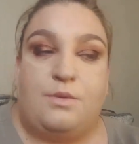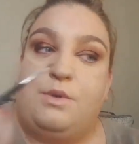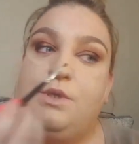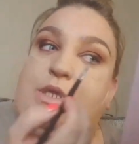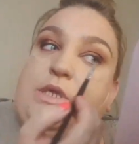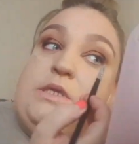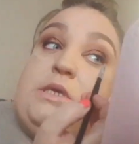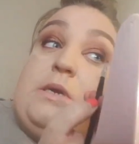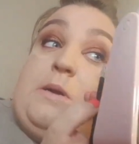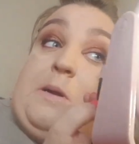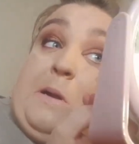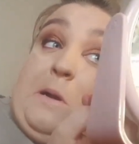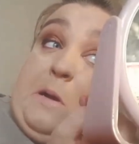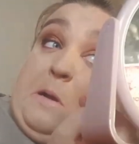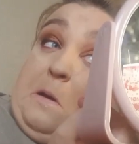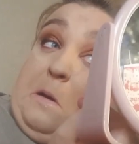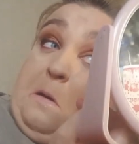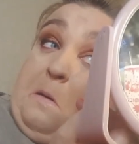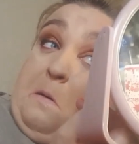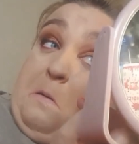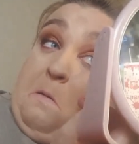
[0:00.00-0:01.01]
which is a
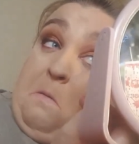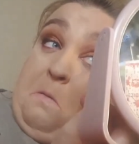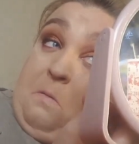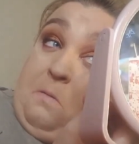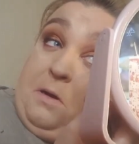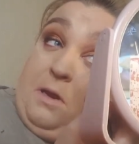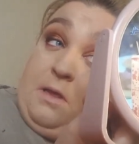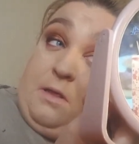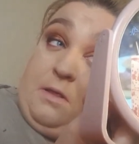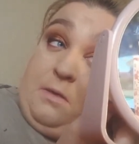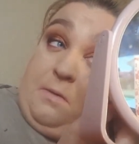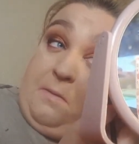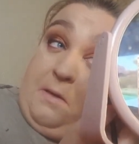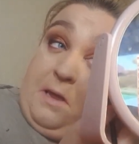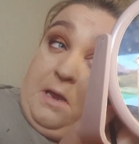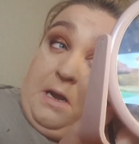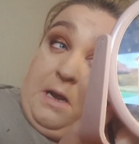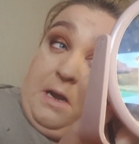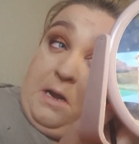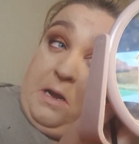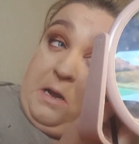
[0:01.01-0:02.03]
glorious
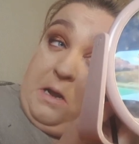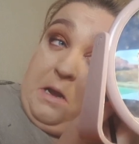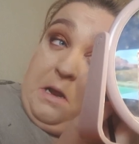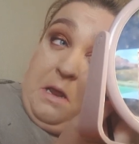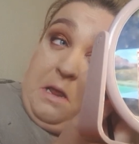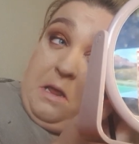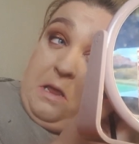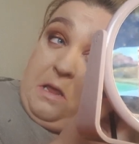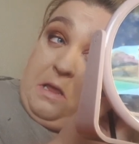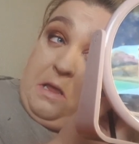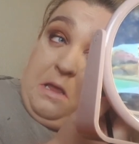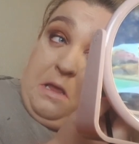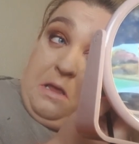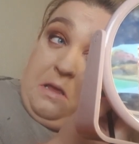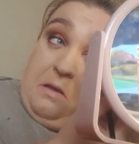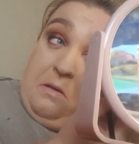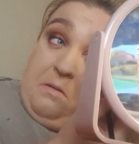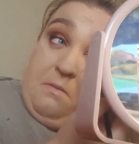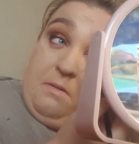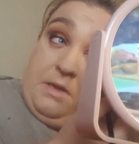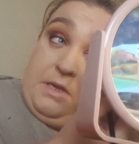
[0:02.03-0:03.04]
feeling.
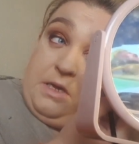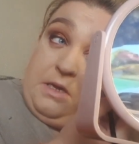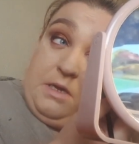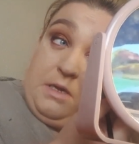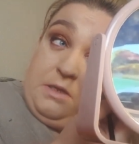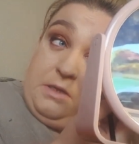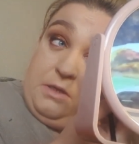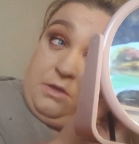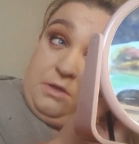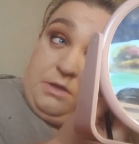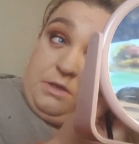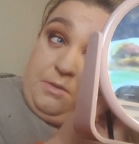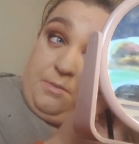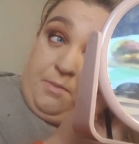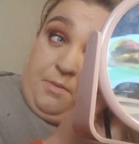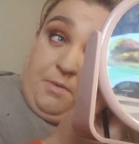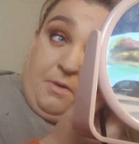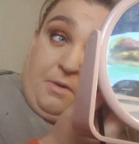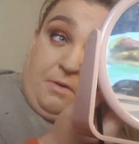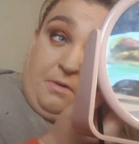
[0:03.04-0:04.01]
You can just